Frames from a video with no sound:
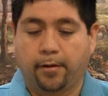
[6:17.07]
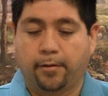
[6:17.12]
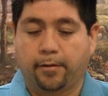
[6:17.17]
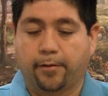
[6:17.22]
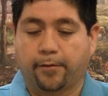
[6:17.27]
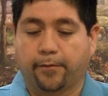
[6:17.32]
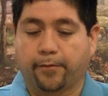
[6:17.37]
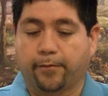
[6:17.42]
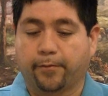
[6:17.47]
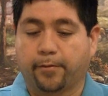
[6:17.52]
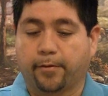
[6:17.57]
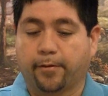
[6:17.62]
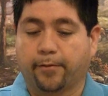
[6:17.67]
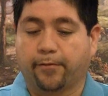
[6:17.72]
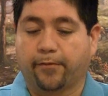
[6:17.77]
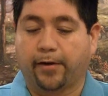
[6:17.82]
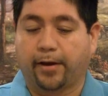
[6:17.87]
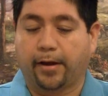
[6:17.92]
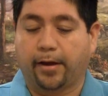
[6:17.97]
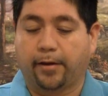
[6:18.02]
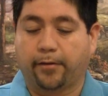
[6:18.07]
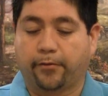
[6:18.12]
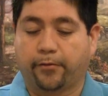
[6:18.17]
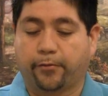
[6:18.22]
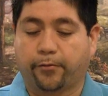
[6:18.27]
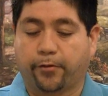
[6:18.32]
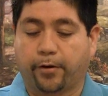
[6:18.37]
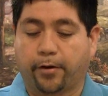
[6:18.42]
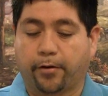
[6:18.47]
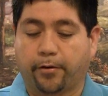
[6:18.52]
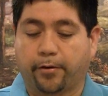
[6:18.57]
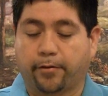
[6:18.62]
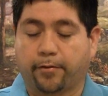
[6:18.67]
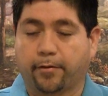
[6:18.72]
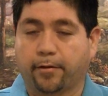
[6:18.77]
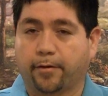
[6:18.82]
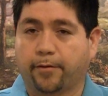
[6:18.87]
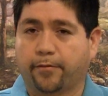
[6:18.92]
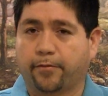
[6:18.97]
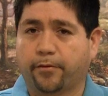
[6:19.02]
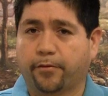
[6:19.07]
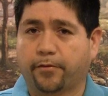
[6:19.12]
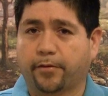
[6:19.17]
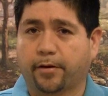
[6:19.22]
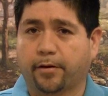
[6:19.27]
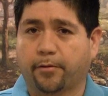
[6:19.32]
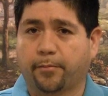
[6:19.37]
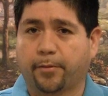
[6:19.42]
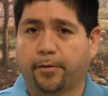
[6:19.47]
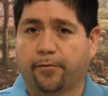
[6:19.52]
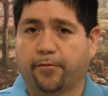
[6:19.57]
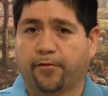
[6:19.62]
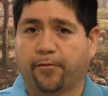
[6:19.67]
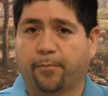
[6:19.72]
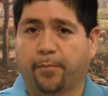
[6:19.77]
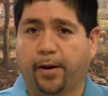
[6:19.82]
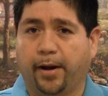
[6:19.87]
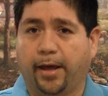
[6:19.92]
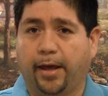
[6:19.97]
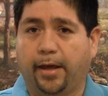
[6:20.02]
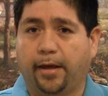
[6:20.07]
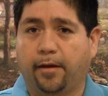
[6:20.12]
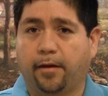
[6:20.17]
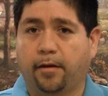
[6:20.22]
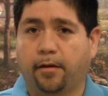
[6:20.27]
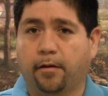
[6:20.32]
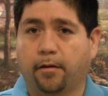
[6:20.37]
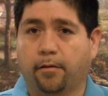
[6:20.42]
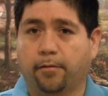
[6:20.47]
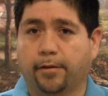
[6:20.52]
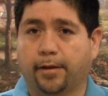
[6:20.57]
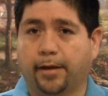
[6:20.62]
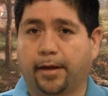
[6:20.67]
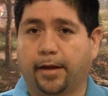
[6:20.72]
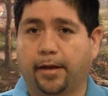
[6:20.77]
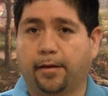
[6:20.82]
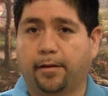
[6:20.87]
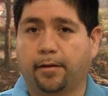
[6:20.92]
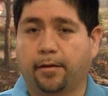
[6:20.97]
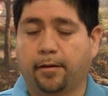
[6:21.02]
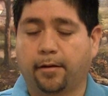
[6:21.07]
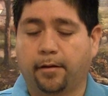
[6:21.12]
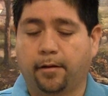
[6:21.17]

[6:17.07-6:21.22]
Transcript: the flash trigger itself, there's a little bit of play on the head,